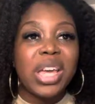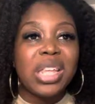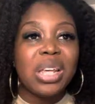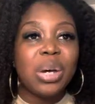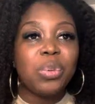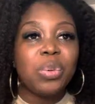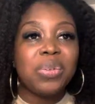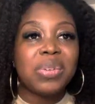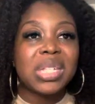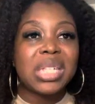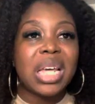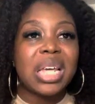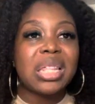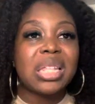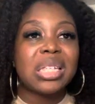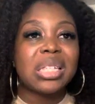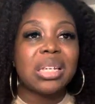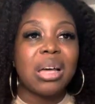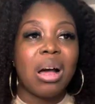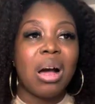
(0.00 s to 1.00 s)
that we've set
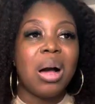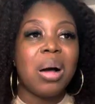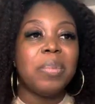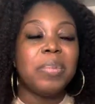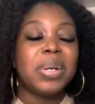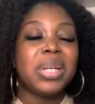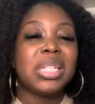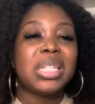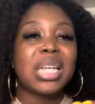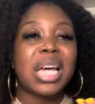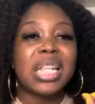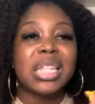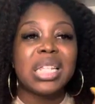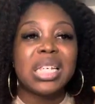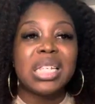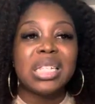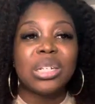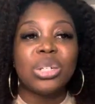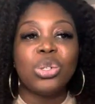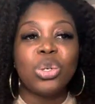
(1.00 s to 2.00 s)
this up is that
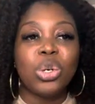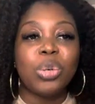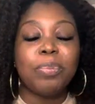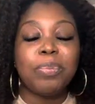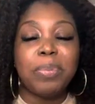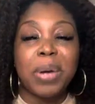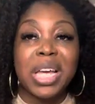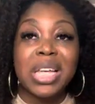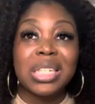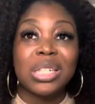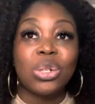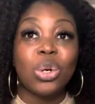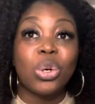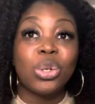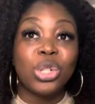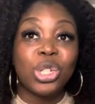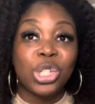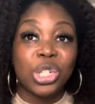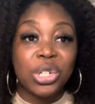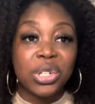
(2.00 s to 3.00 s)
these are not based on
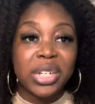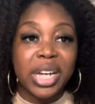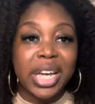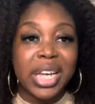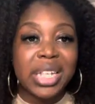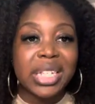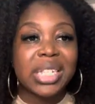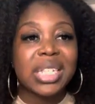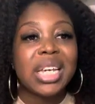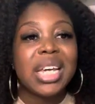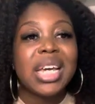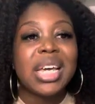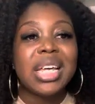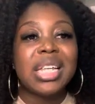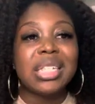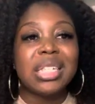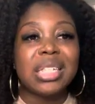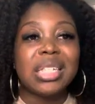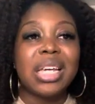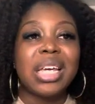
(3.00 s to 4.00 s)
due dates.
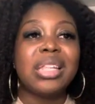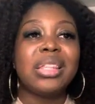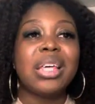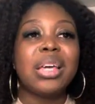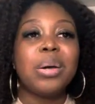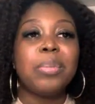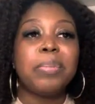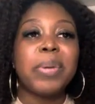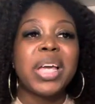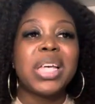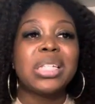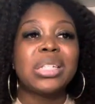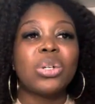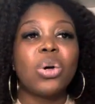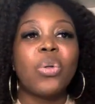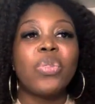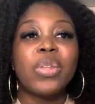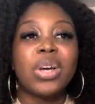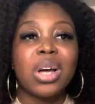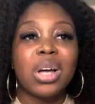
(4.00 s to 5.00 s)
Instead, they are based
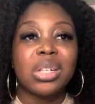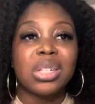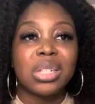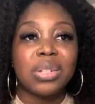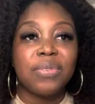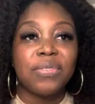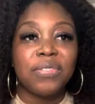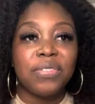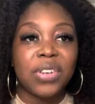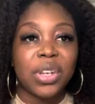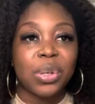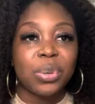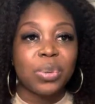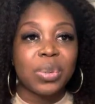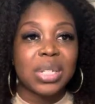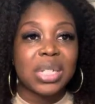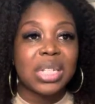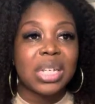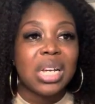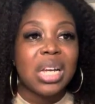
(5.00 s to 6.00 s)
on the custom
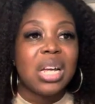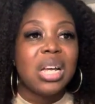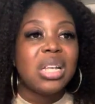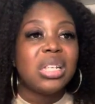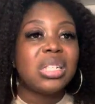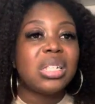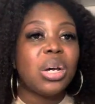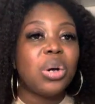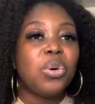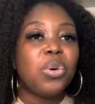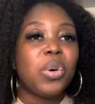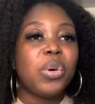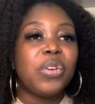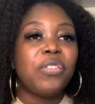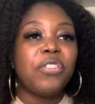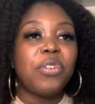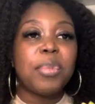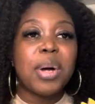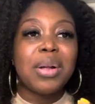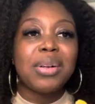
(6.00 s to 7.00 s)
fields. So
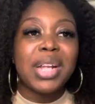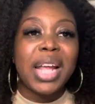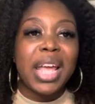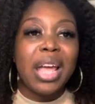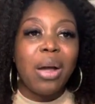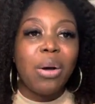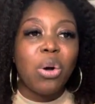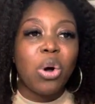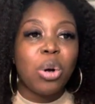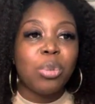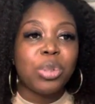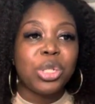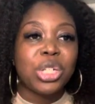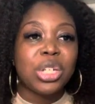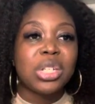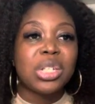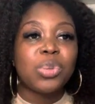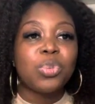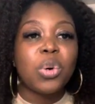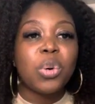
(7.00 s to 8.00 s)
from our layout
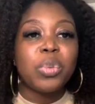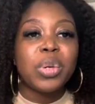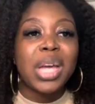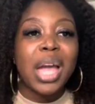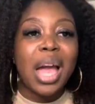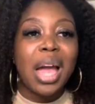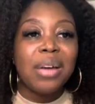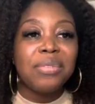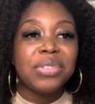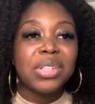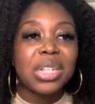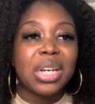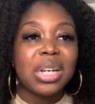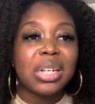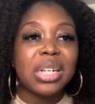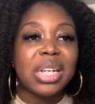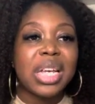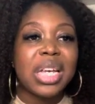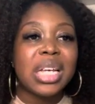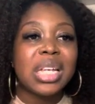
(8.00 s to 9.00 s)
options, what we have
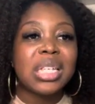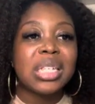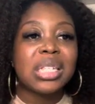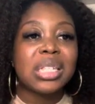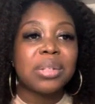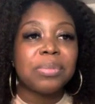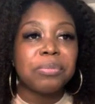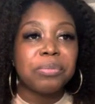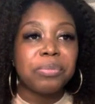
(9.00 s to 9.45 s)
done is